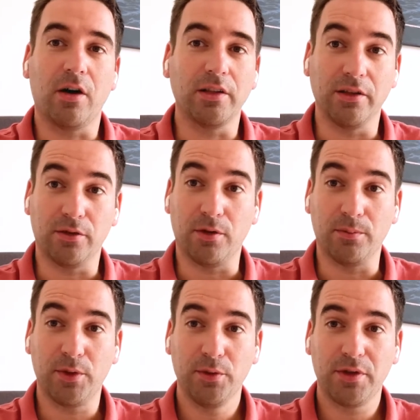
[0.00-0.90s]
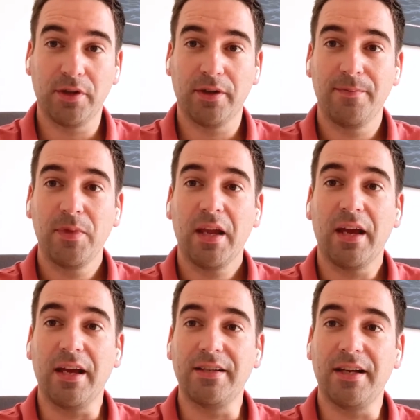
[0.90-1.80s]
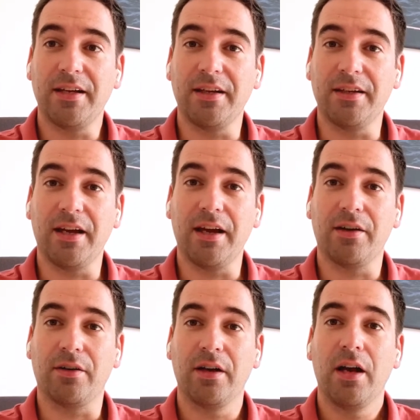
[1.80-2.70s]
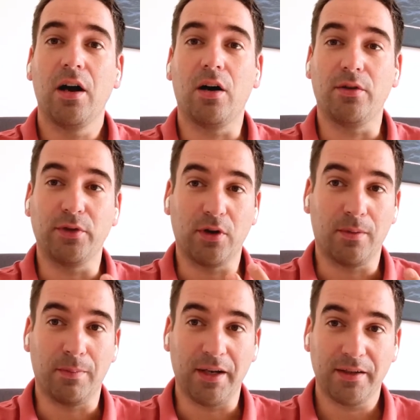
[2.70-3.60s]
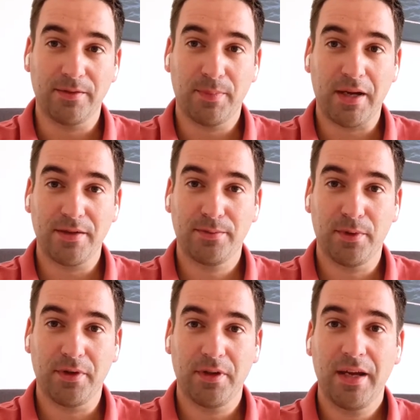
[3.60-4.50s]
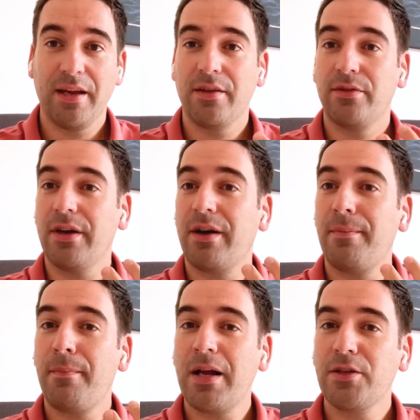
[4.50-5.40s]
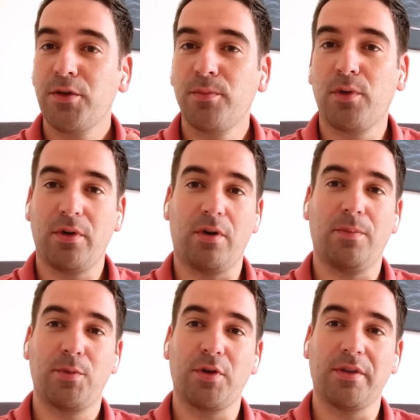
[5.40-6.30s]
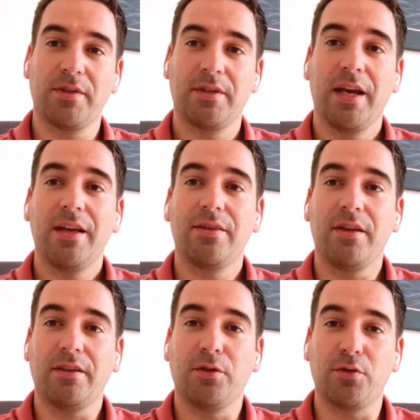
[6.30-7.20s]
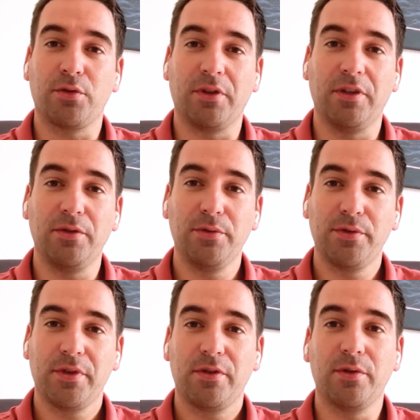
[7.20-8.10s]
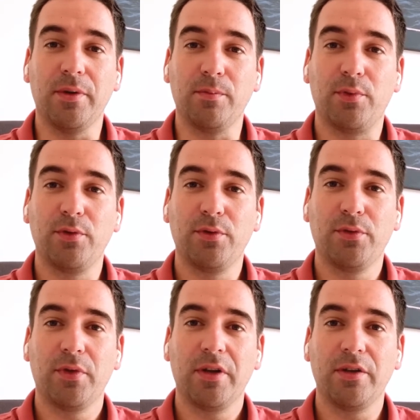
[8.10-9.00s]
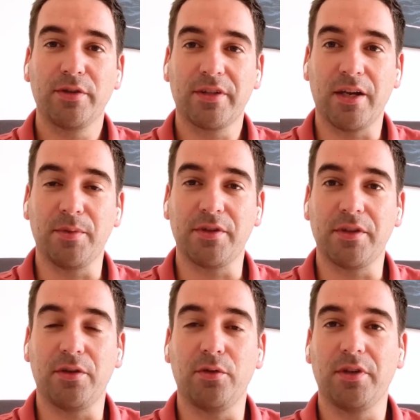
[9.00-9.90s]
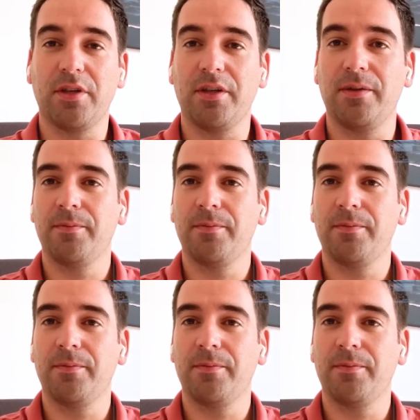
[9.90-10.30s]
on your computer and taking care of a complex password. There are much more options that you should use to improve your cybersecurity.